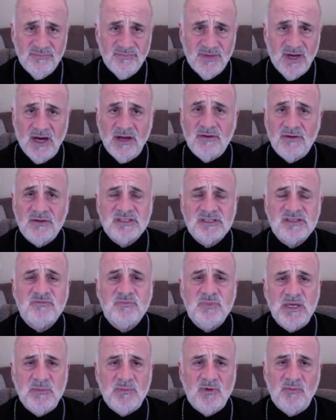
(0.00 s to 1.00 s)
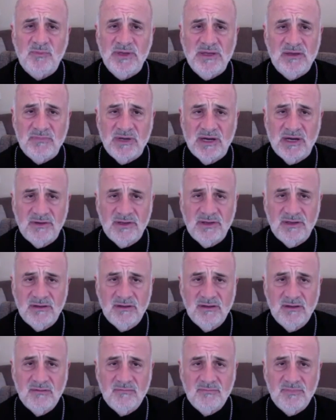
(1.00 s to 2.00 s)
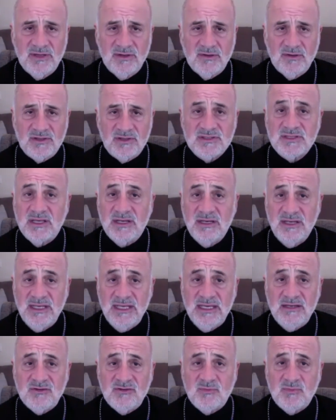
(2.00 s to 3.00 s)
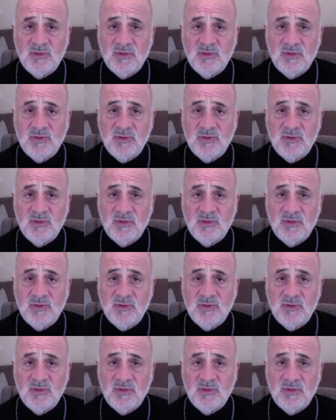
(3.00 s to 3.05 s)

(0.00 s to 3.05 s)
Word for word: hundreds of people being buried because they need to